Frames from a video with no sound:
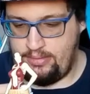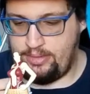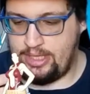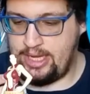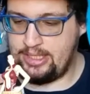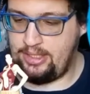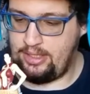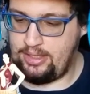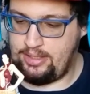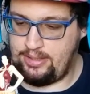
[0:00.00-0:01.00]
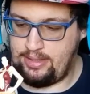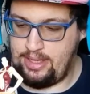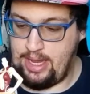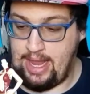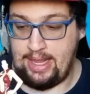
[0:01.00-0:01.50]
which actually,
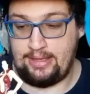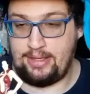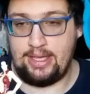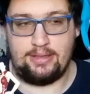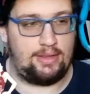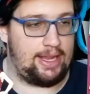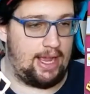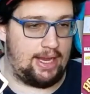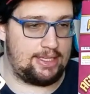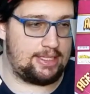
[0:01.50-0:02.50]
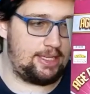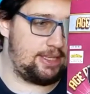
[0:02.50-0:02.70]
it that like honestly,